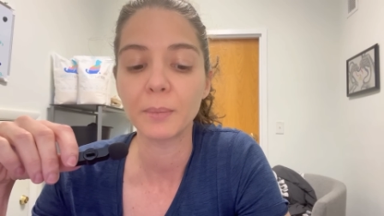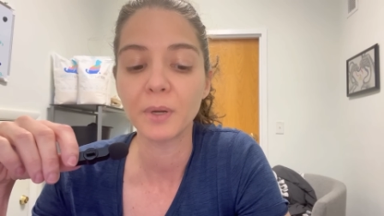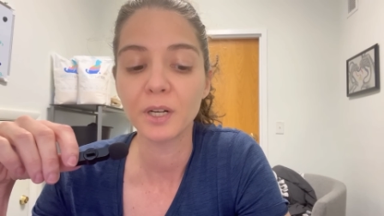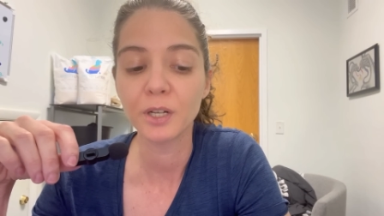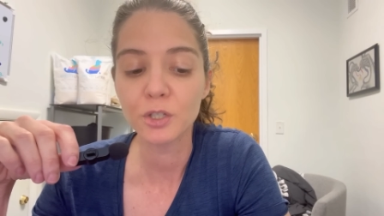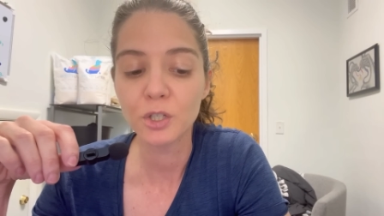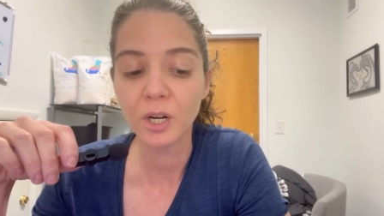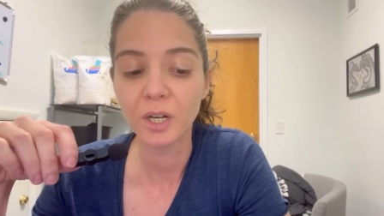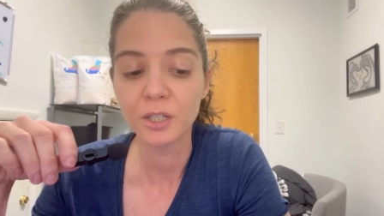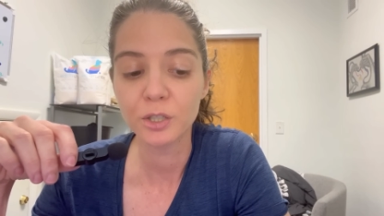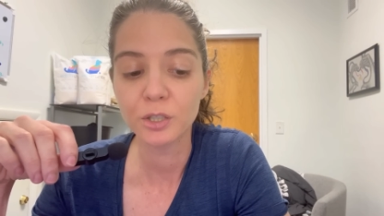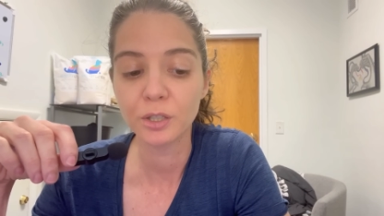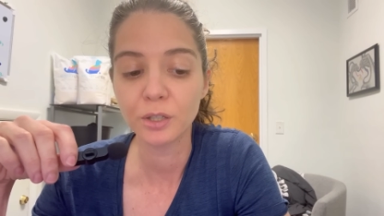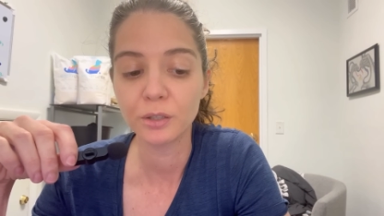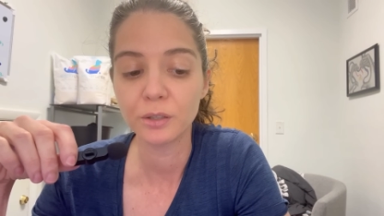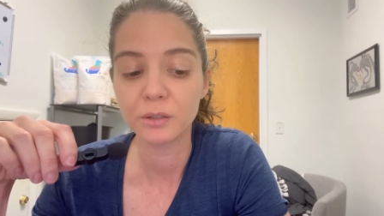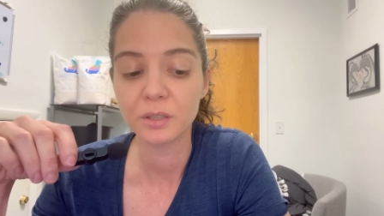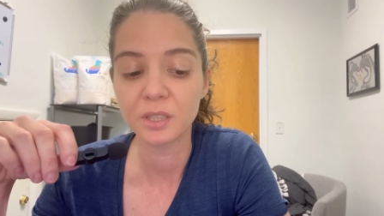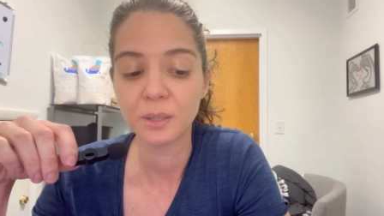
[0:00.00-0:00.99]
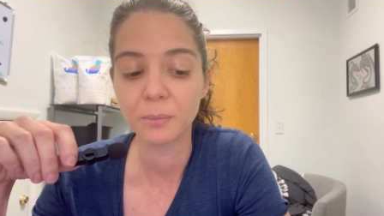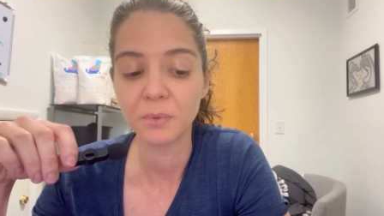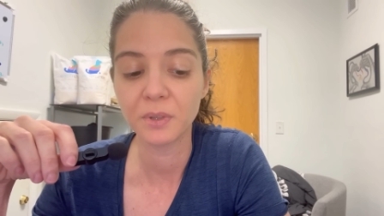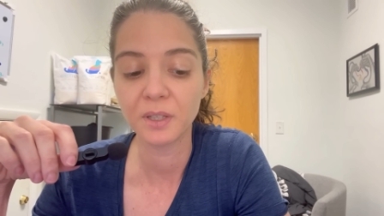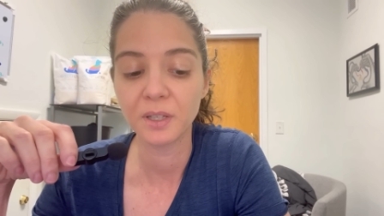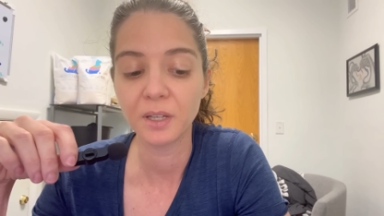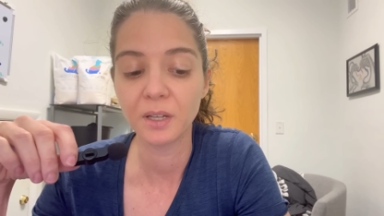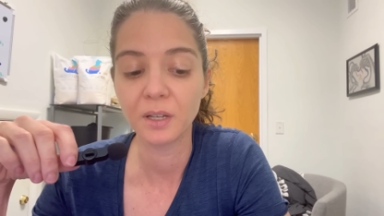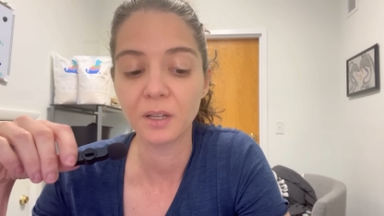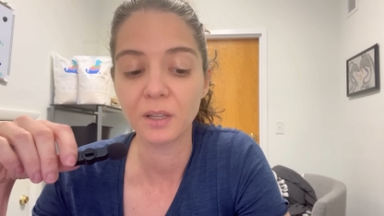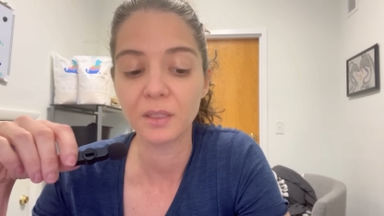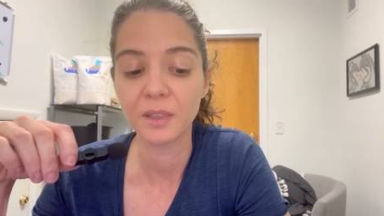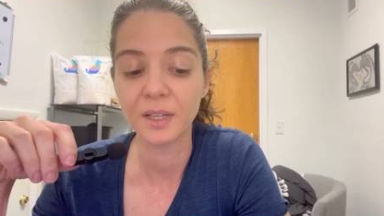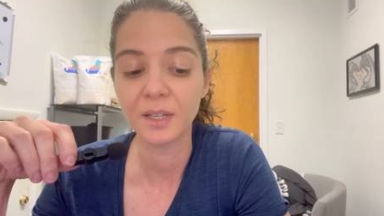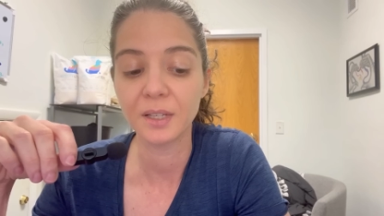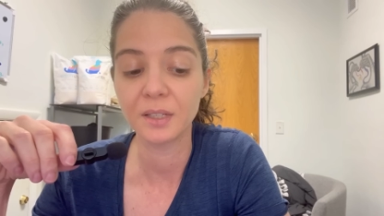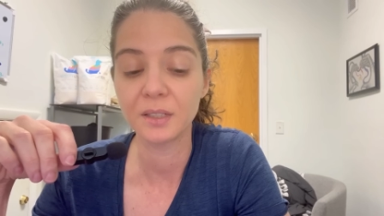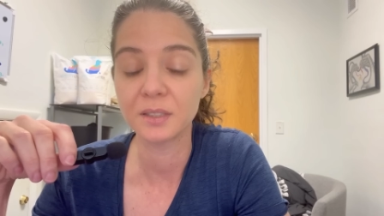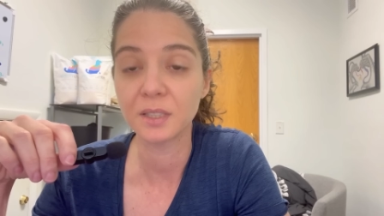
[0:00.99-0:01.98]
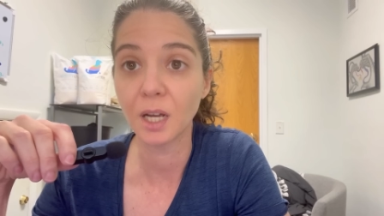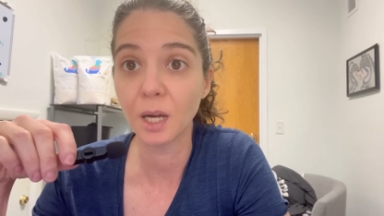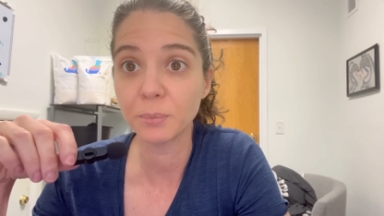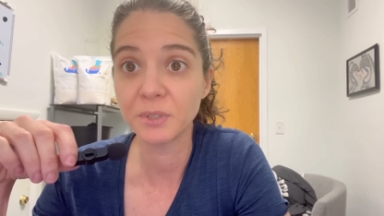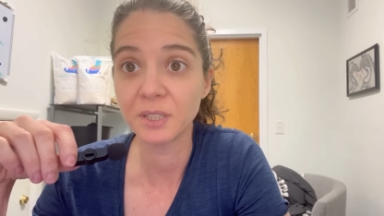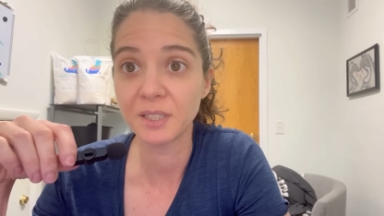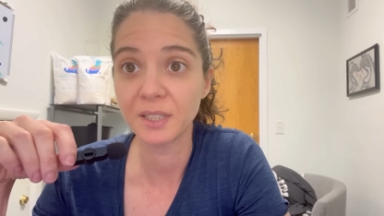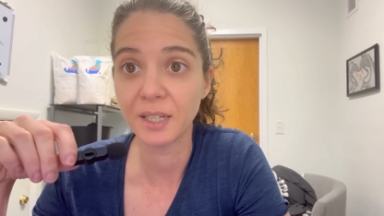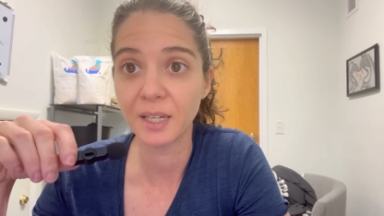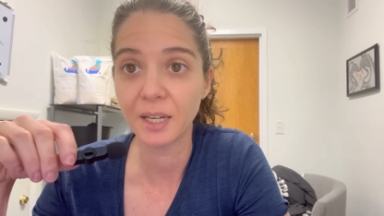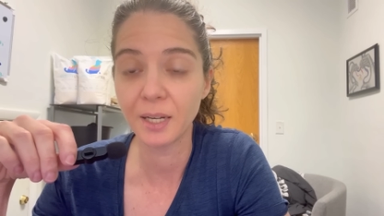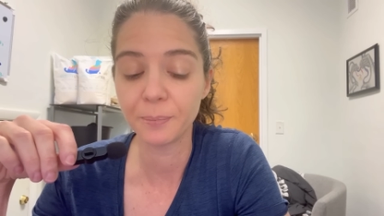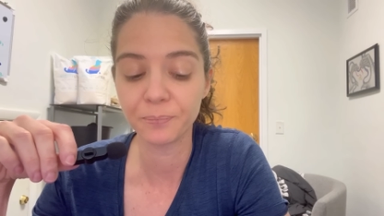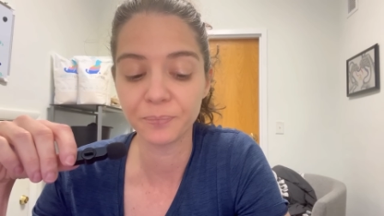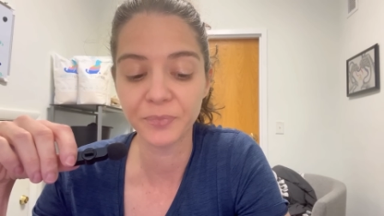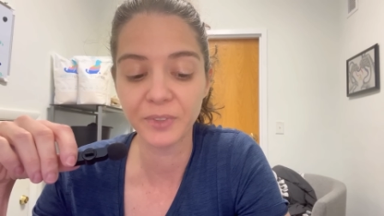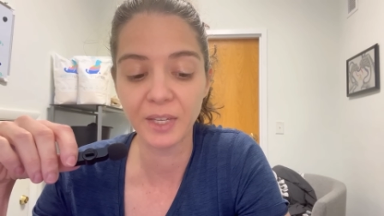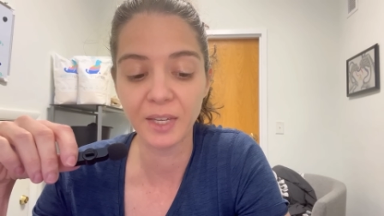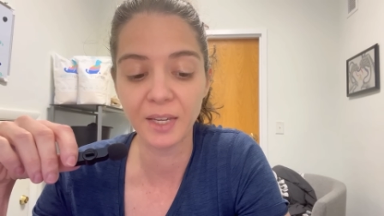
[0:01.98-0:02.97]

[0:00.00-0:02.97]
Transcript: I'm going to try to show you something that is up to date